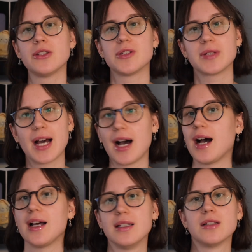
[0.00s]
So yeah,
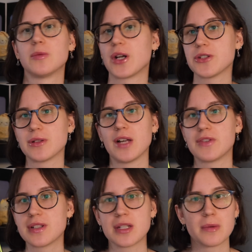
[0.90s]
I would also love
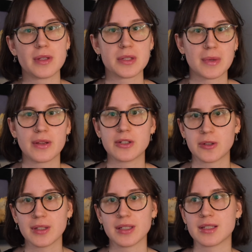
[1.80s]
to see what this one on the
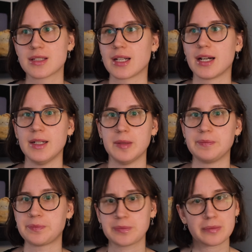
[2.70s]
shortlist.
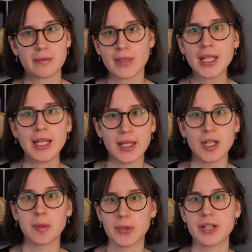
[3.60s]
It
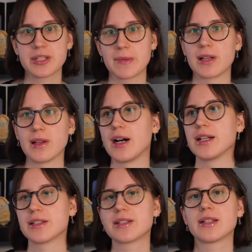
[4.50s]
impressed me a
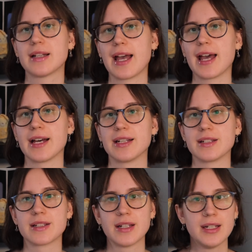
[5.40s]
lot,
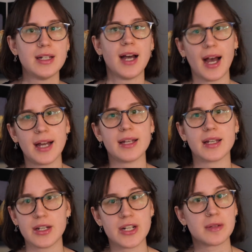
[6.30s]
and I
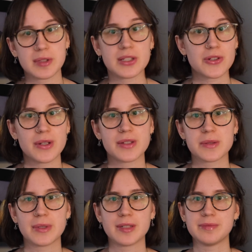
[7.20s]
genuinely enjoyed this
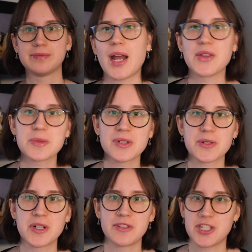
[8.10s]
one. Now this one's
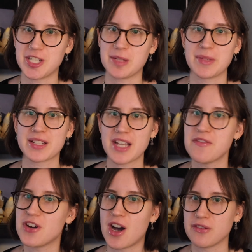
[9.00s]
sort of a cheat because I have
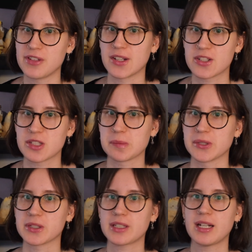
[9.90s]
not finished this
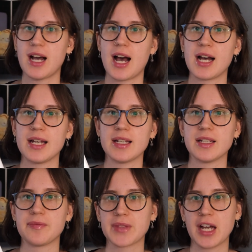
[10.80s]
book.
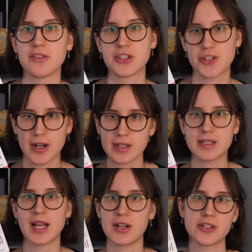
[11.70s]
I have
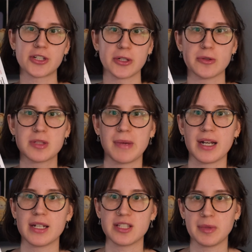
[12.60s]
started Enter Ghost
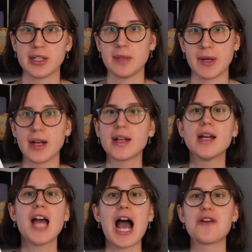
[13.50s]
by Isabel Hamad.
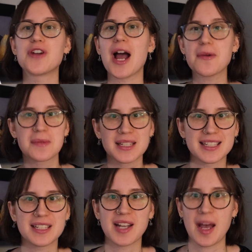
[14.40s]
However, I
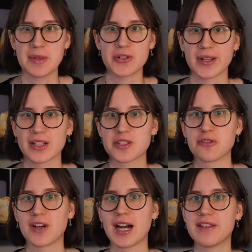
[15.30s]
really am enjoying it so
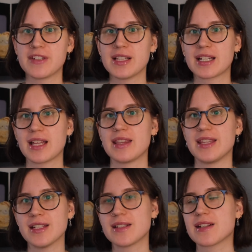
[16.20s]
far. I feel like
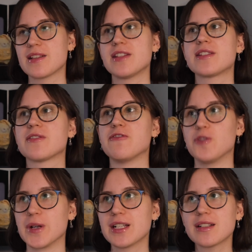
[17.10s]
this
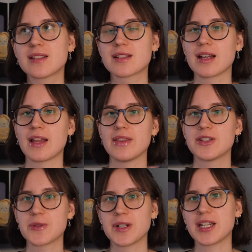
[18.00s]
voice, this
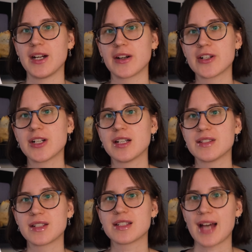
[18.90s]
sort of character is
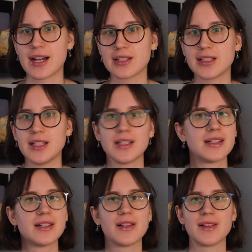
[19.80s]
exactly
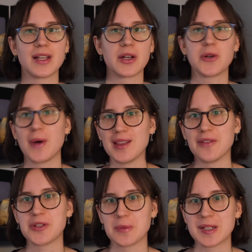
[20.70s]
like who I
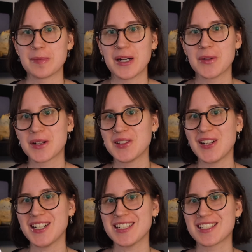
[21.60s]
love to read about a
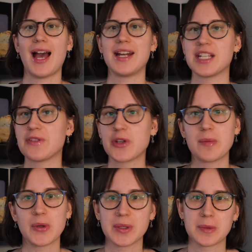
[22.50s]
lot. And even though I'm
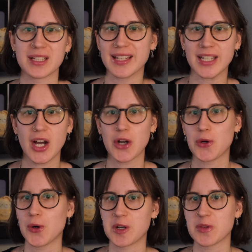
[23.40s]
only really like a
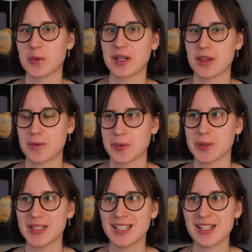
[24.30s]
quarter of the way through
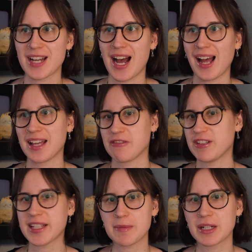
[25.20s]
it, I feel
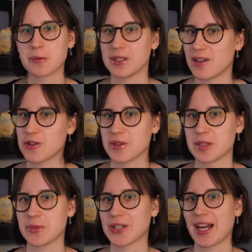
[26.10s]
like I'm gonna really enjoy this
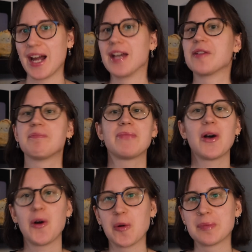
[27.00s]
book, and I
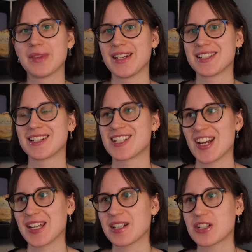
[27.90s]
hope that doesn't
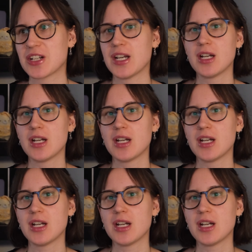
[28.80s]
change.